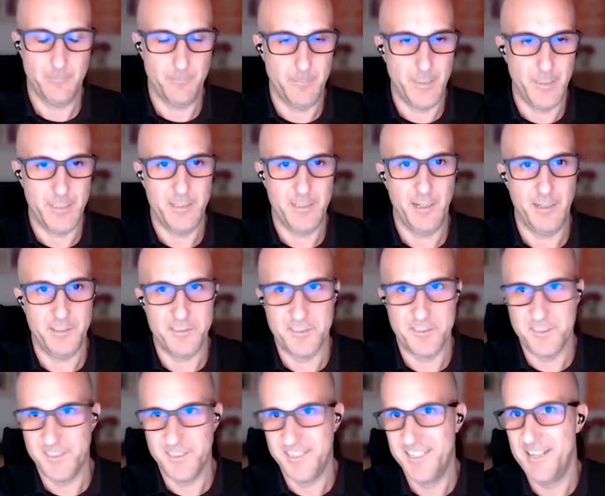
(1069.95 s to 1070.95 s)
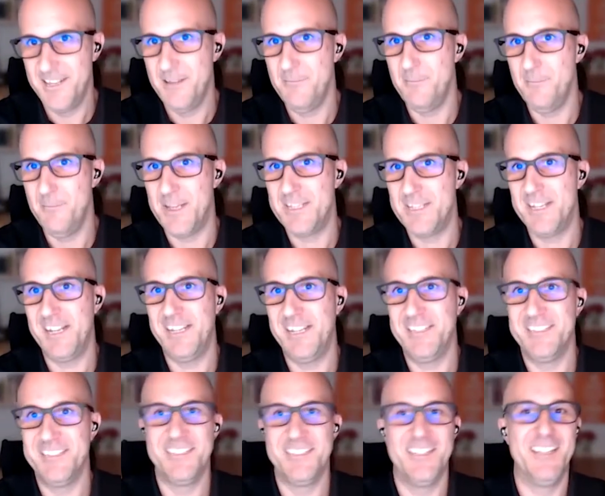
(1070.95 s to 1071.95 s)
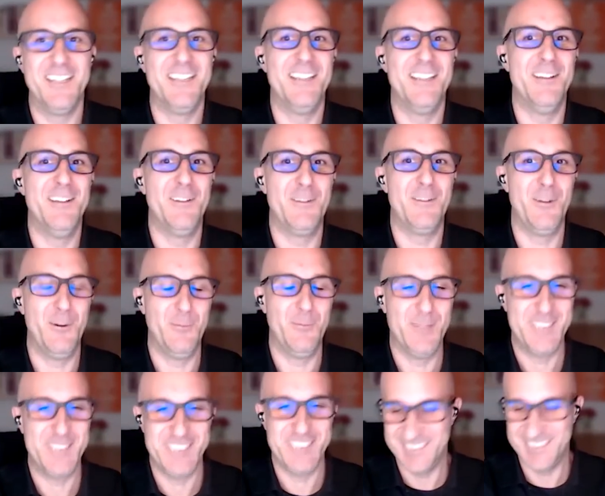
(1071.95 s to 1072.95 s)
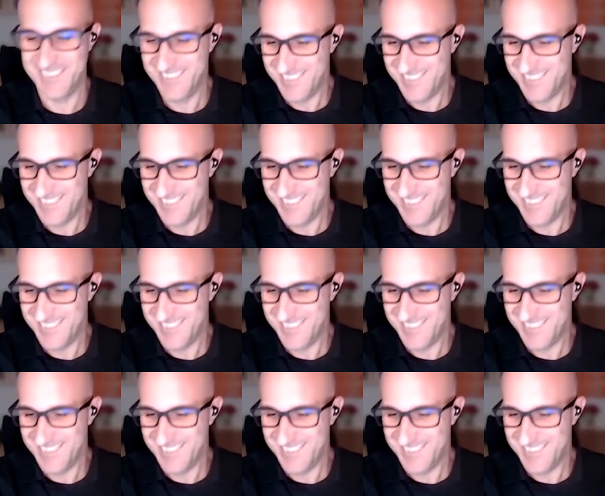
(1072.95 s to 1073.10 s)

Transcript: Big challenge, not always easy.